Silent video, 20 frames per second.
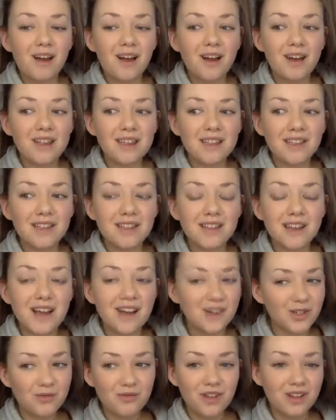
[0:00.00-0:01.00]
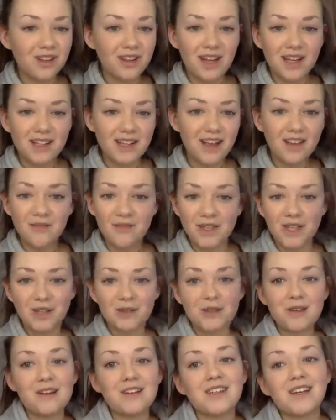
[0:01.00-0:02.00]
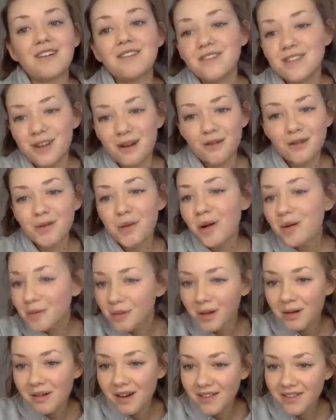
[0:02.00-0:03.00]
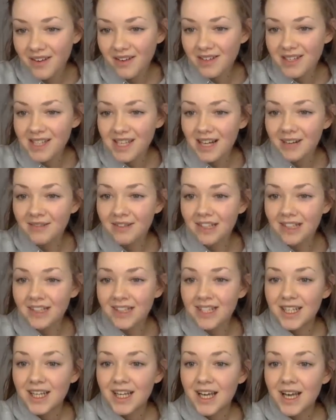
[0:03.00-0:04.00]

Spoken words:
And I just really liked how the video turned out. So it's probably one of my favorites, that one.